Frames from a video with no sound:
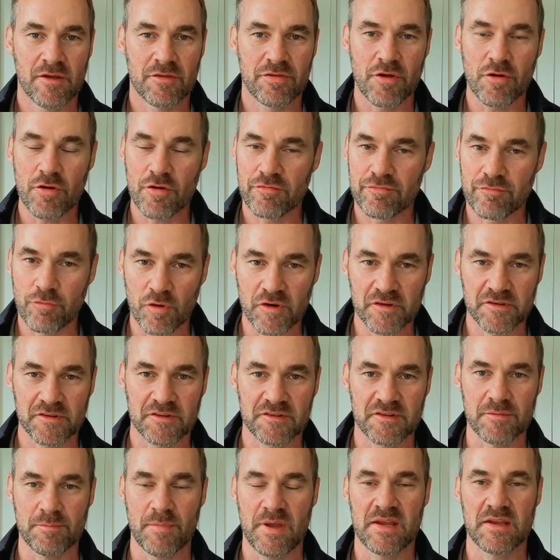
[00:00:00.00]
there are
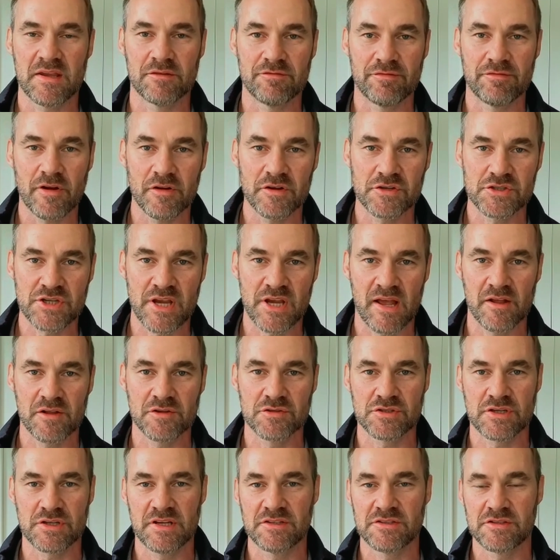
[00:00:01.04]
forces that make it very
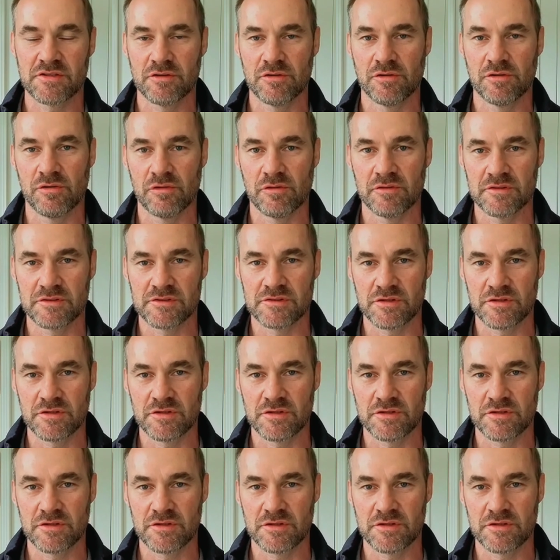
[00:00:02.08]
challenging to